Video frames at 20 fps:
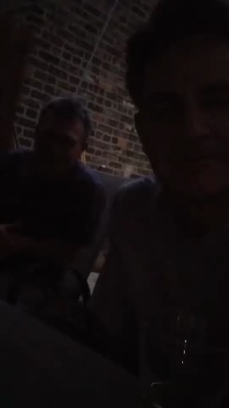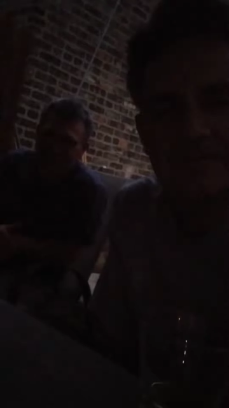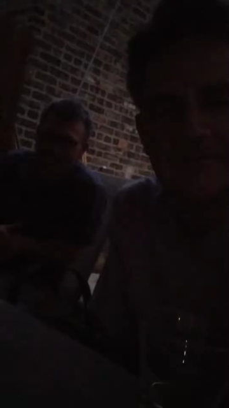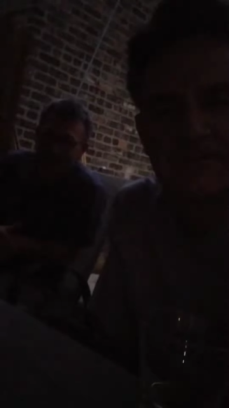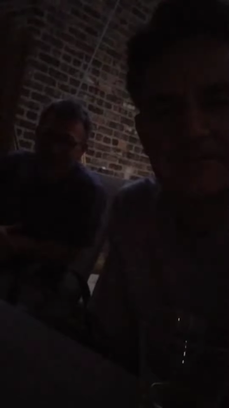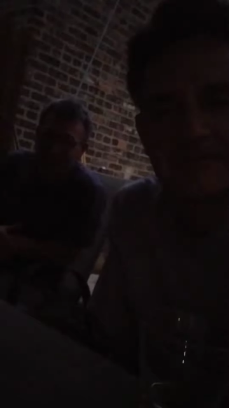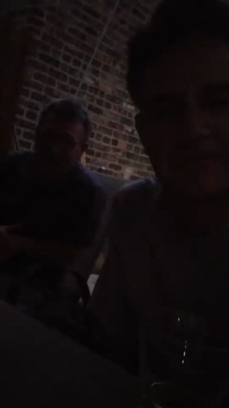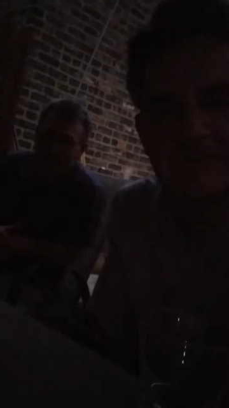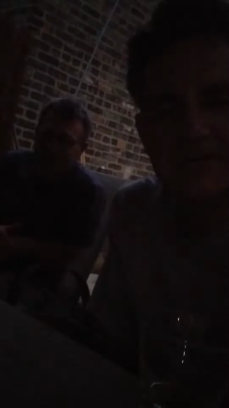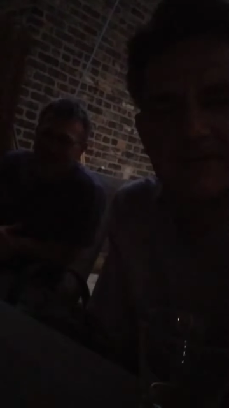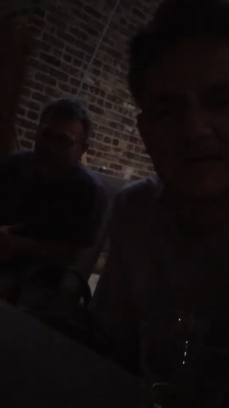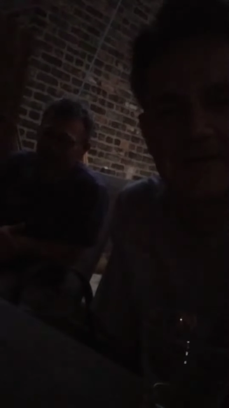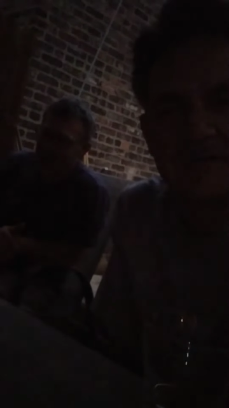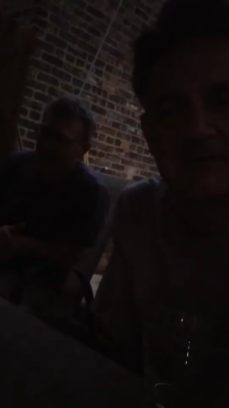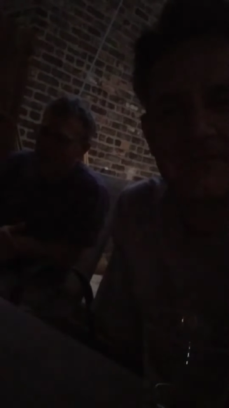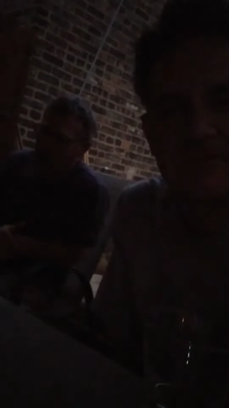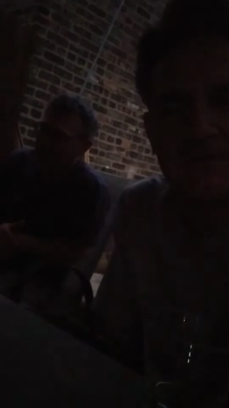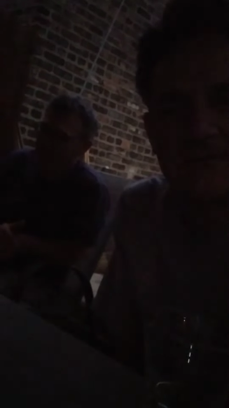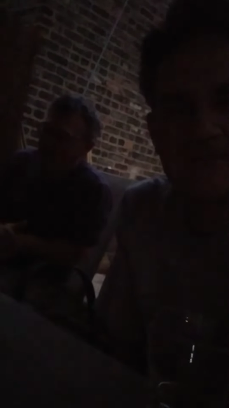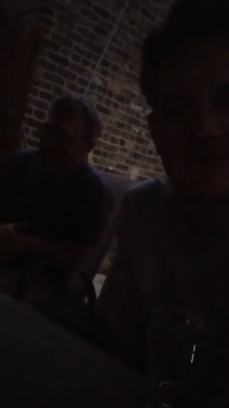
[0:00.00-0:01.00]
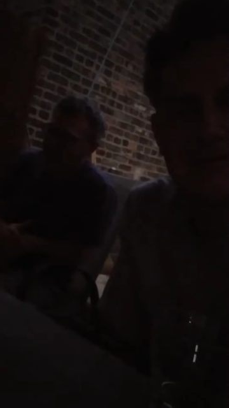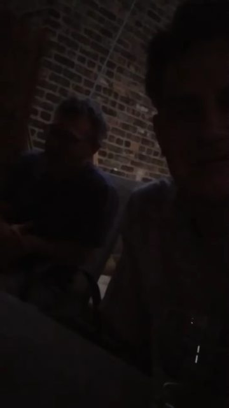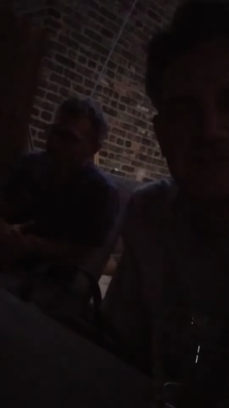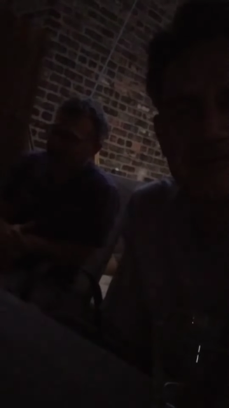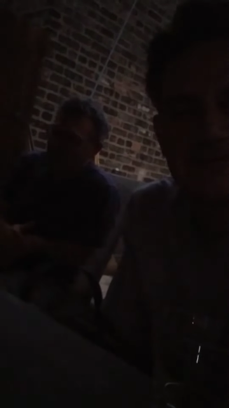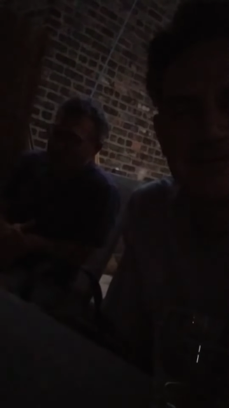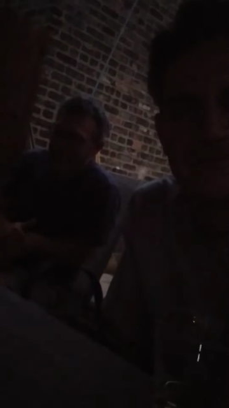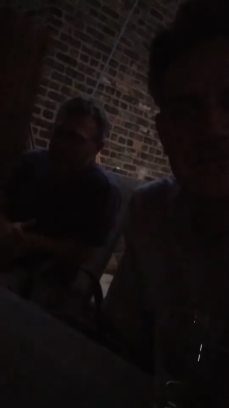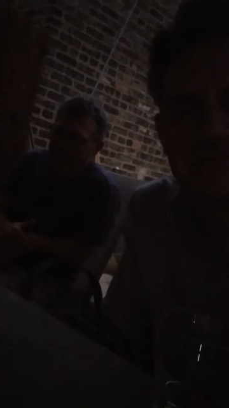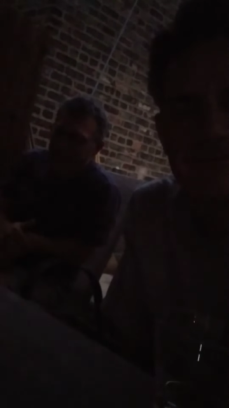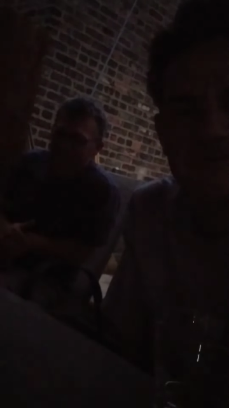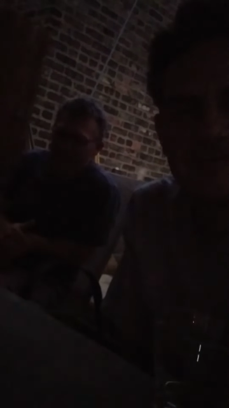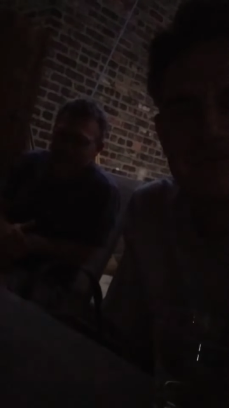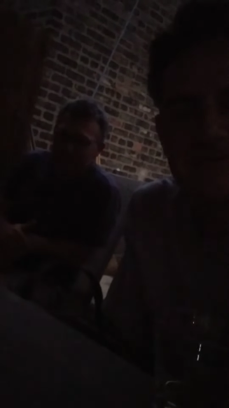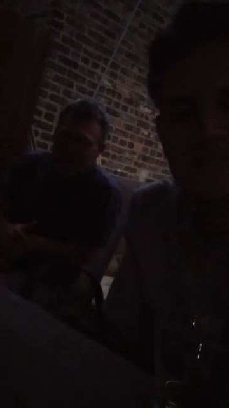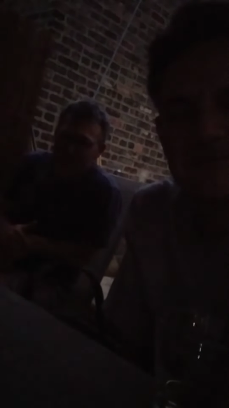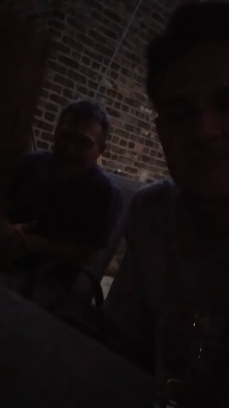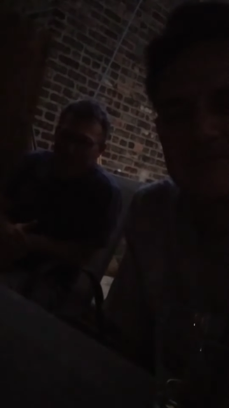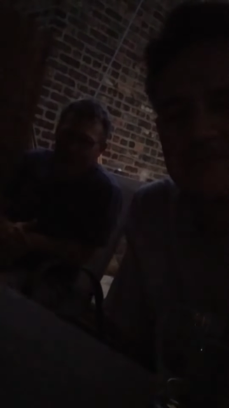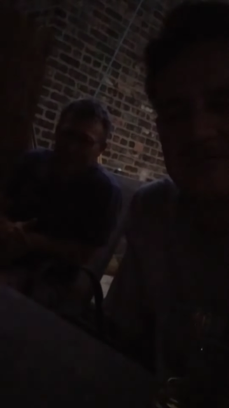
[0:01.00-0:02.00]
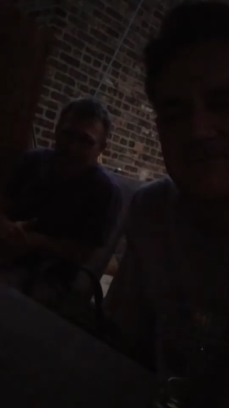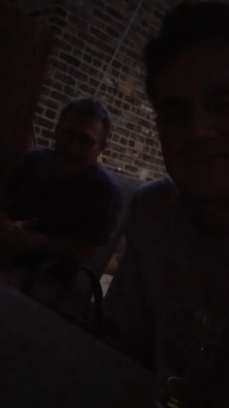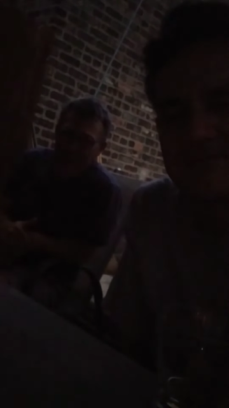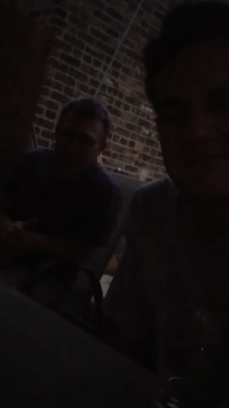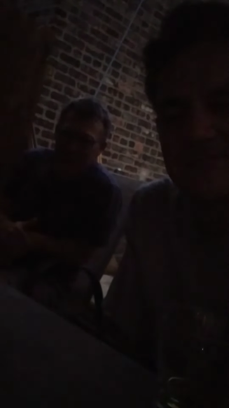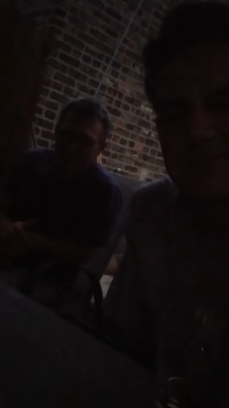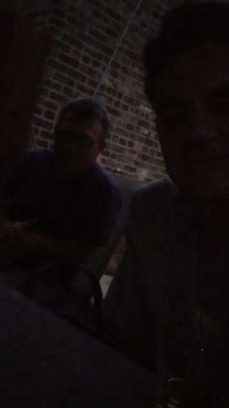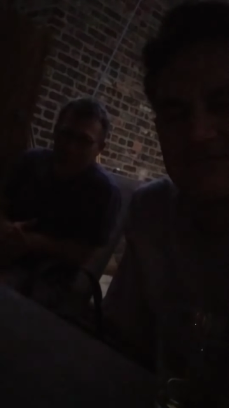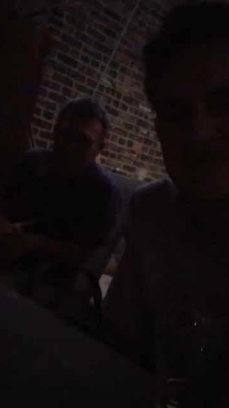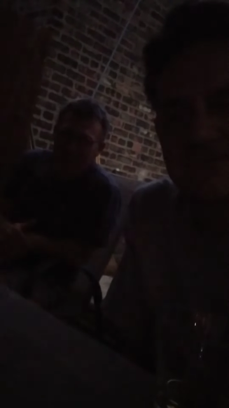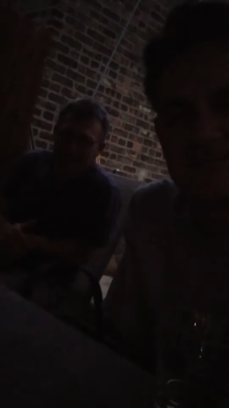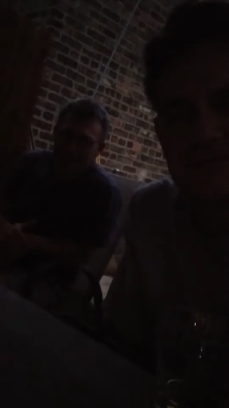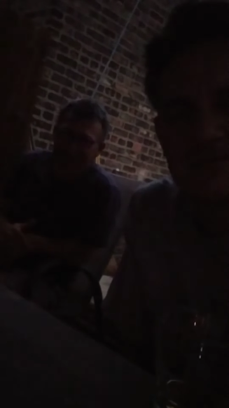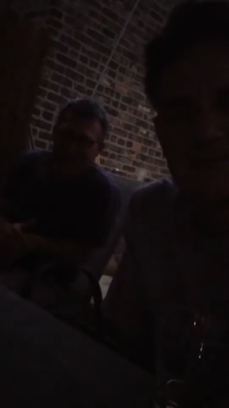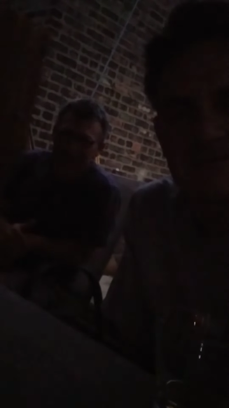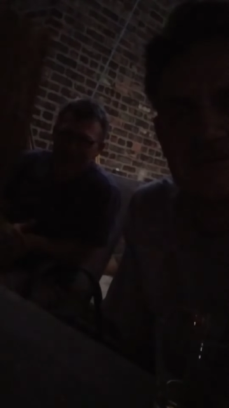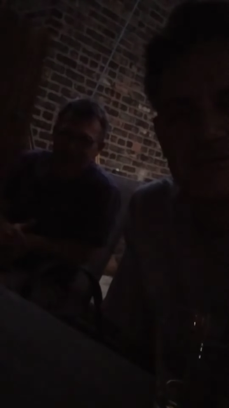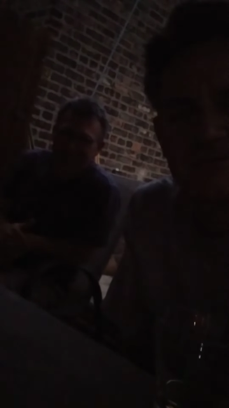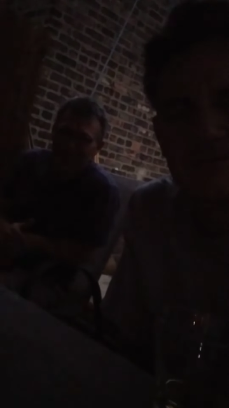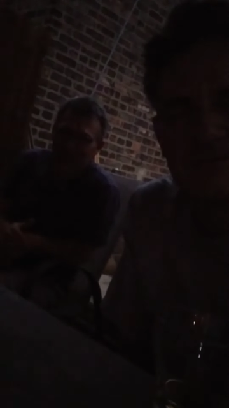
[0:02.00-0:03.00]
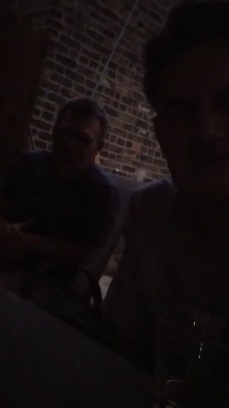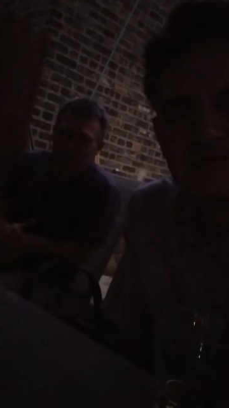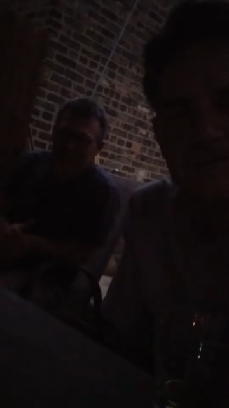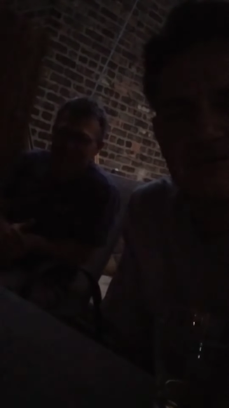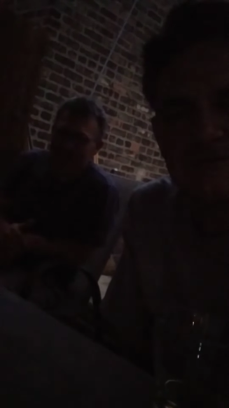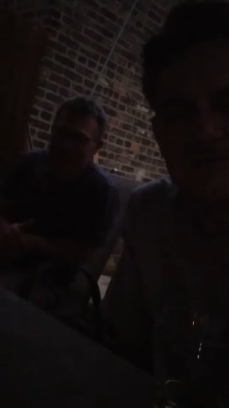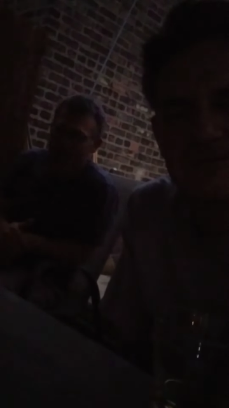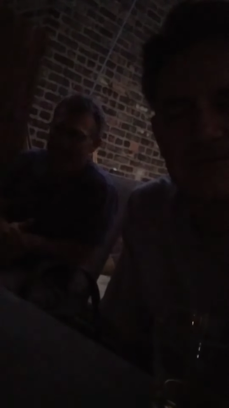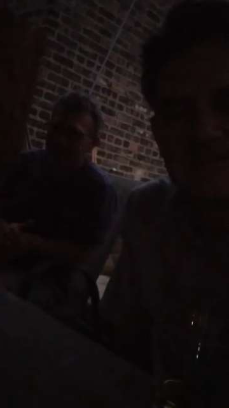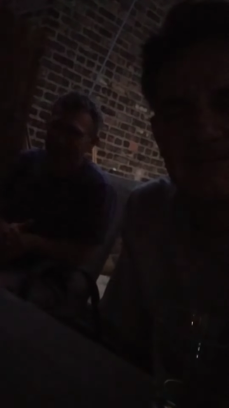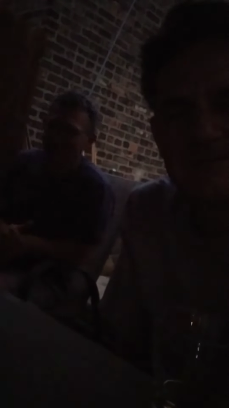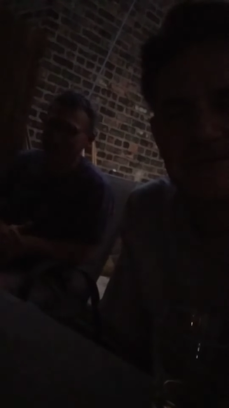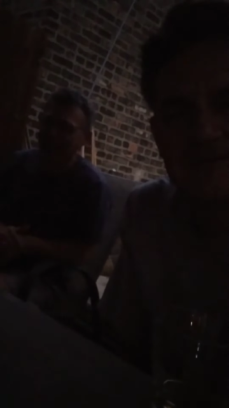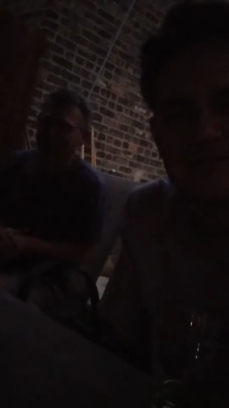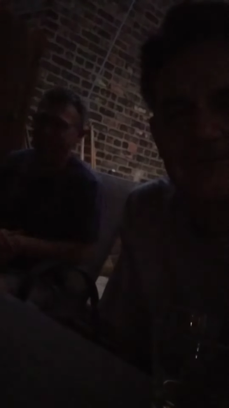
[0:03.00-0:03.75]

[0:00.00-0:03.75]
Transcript: Nobody's mouth can be seen.